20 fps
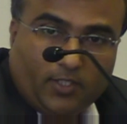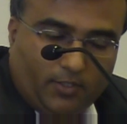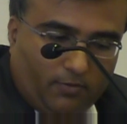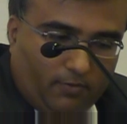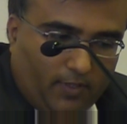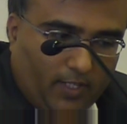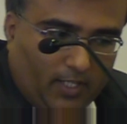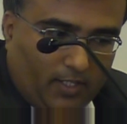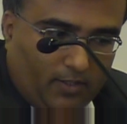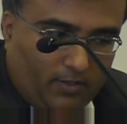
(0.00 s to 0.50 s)

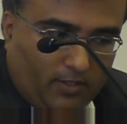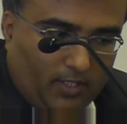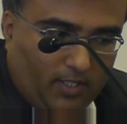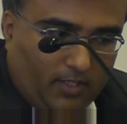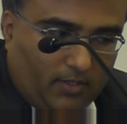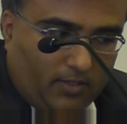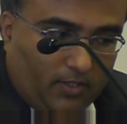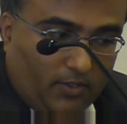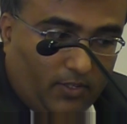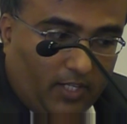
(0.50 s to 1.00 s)
where
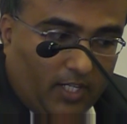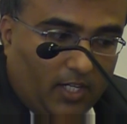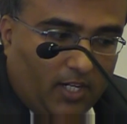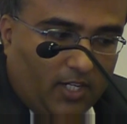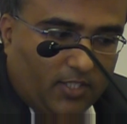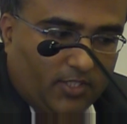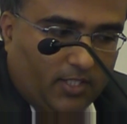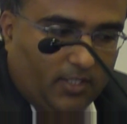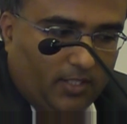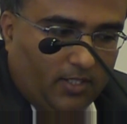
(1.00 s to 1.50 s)
there's
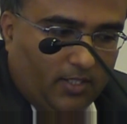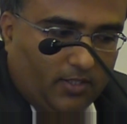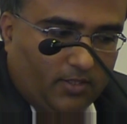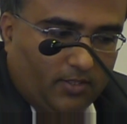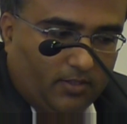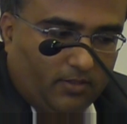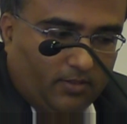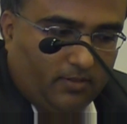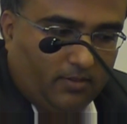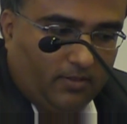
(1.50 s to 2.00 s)
regulation
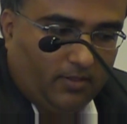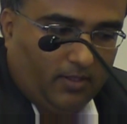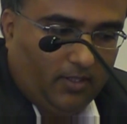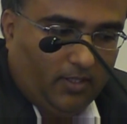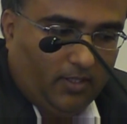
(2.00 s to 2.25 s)
is